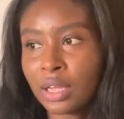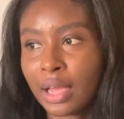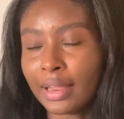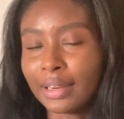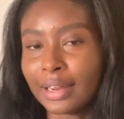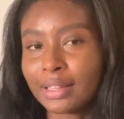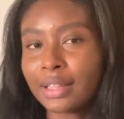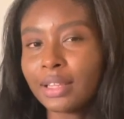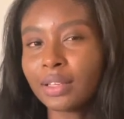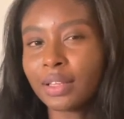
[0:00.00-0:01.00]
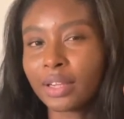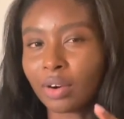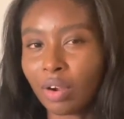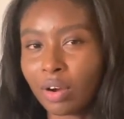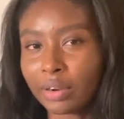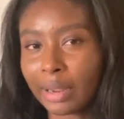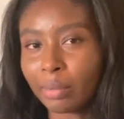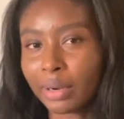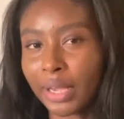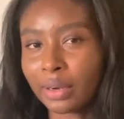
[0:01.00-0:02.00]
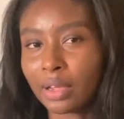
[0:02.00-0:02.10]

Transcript: and then I think later on I went, I,